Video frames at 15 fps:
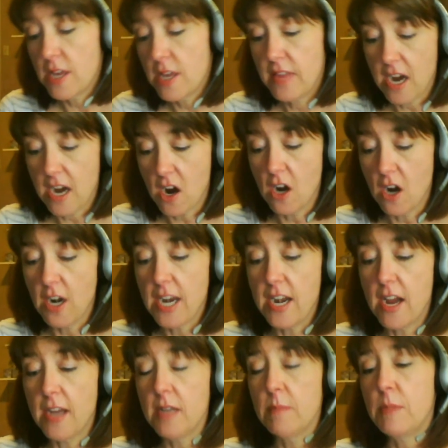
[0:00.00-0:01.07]
They are, and
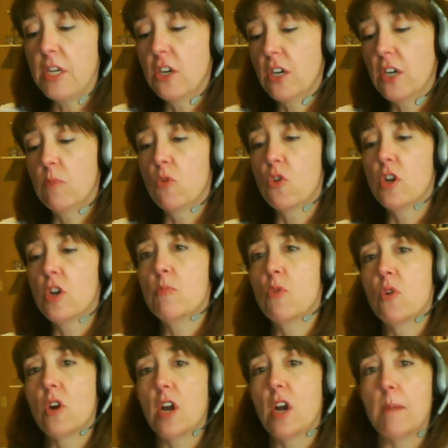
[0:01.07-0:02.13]
I am hearing more and
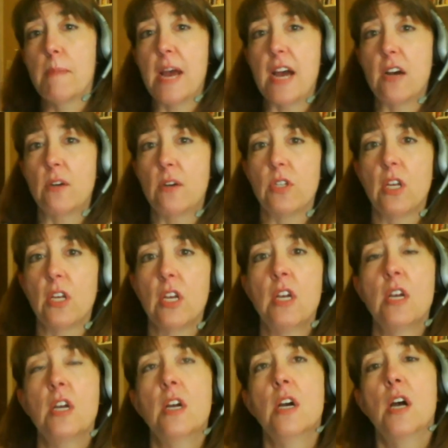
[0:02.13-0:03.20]
more about
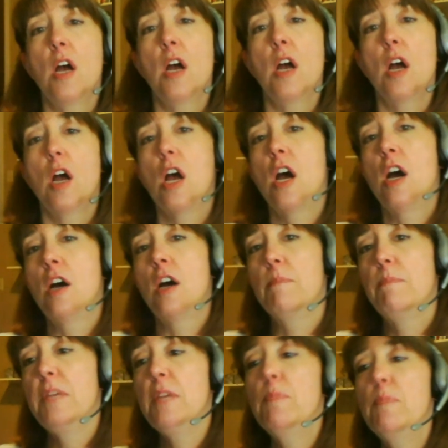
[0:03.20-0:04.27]

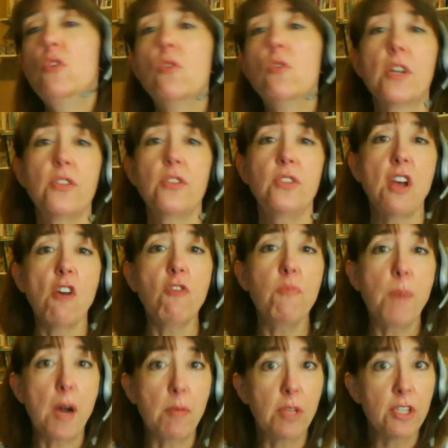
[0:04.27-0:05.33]
people who are
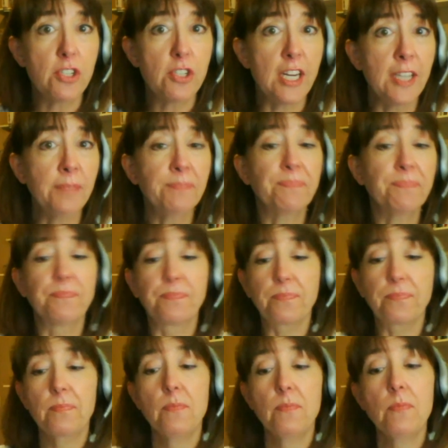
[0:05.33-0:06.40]
self-publishing
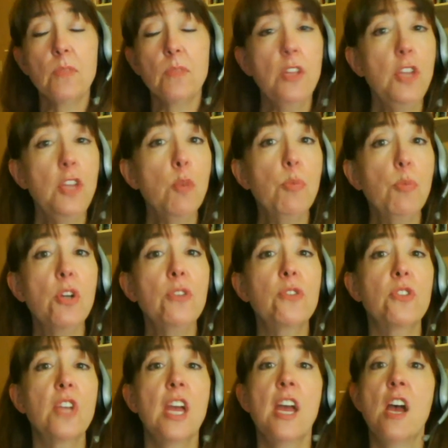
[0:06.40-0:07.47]
their
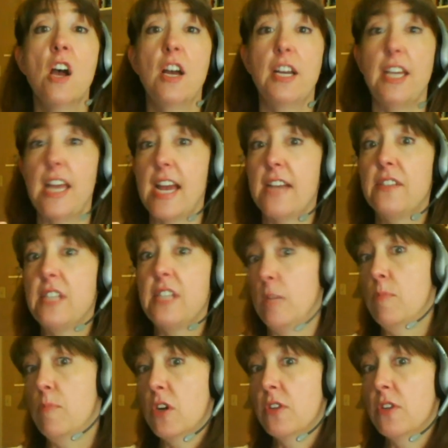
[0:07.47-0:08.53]
books as
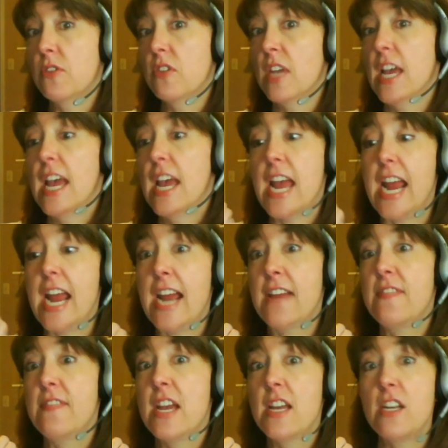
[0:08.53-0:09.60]
ebooks, and then